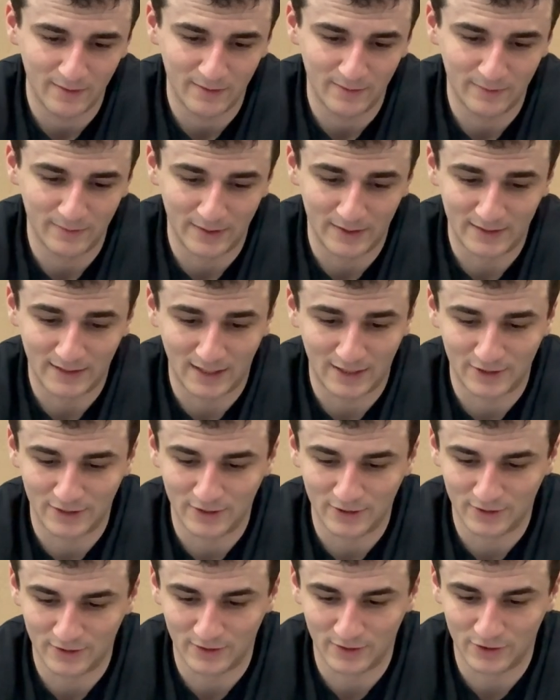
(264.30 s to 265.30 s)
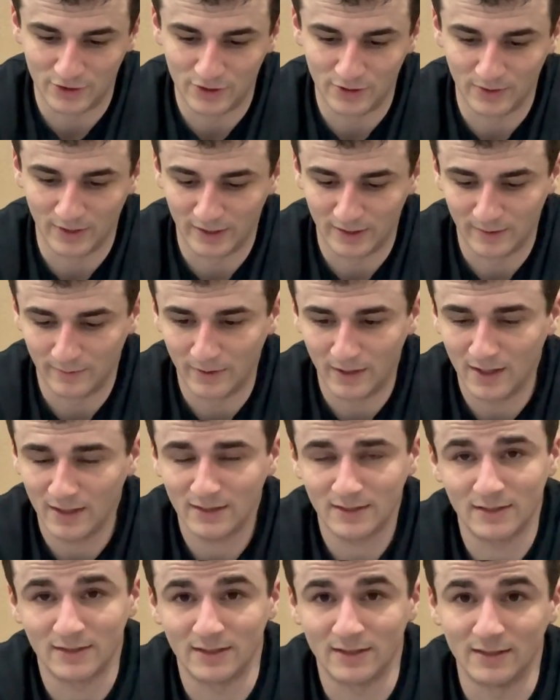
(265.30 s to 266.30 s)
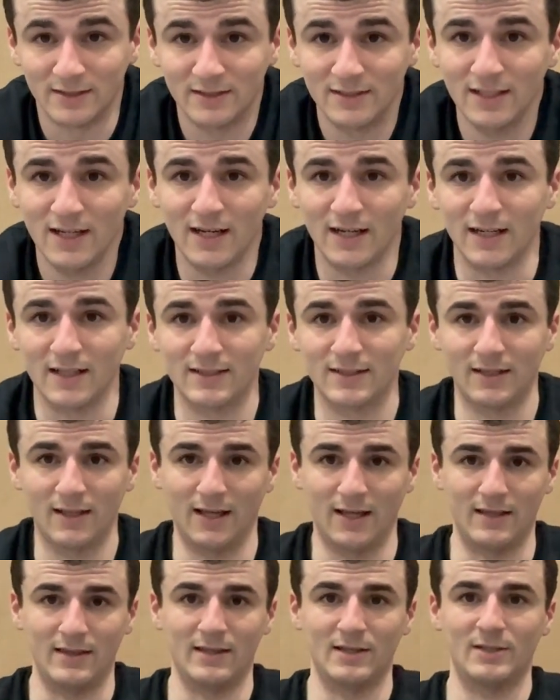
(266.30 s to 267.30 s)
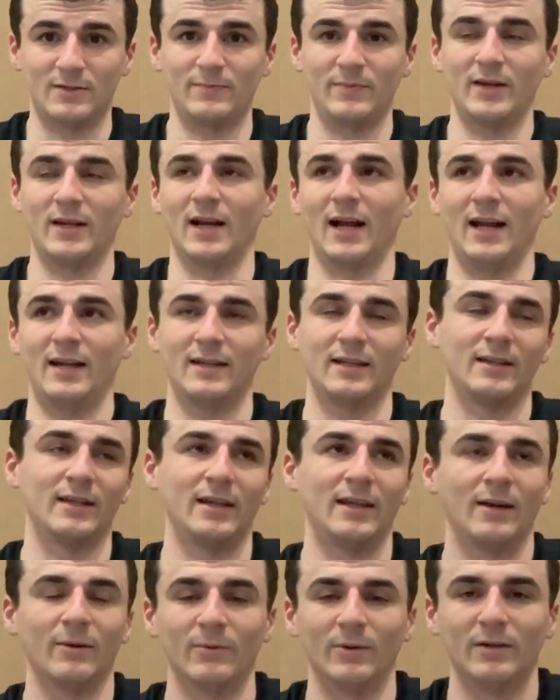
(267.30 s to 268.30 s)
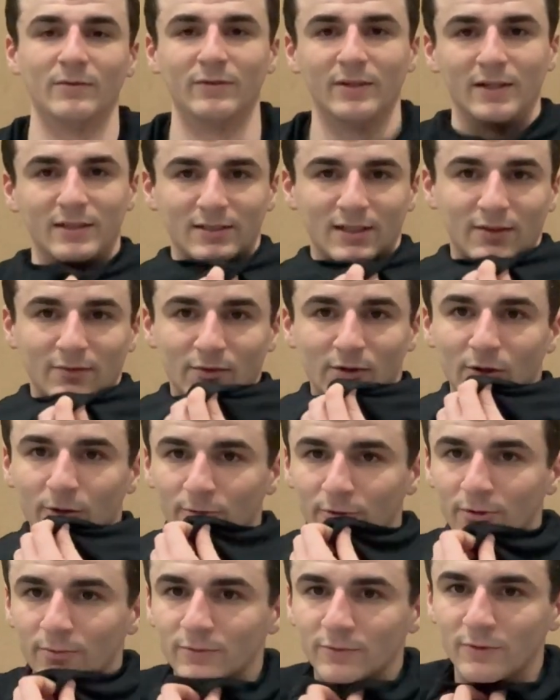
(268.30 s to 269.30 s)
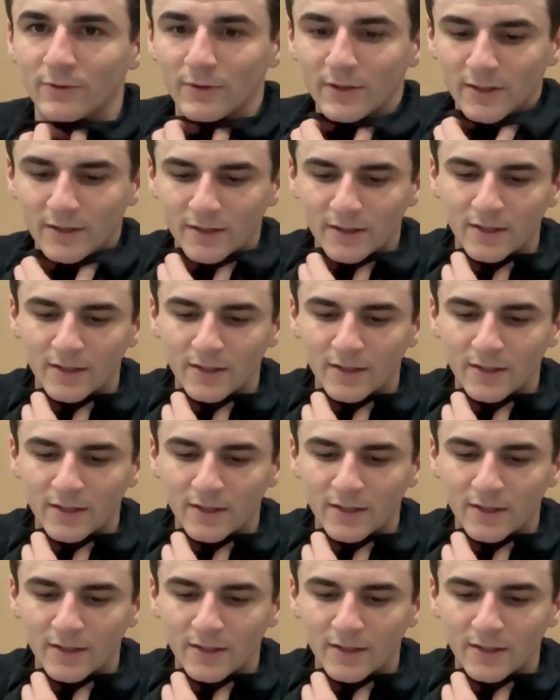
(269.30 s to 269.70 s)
But it's actually just the shoe. Like, the box is insane. It's like this big. I had to get rid of it because I have no room for it.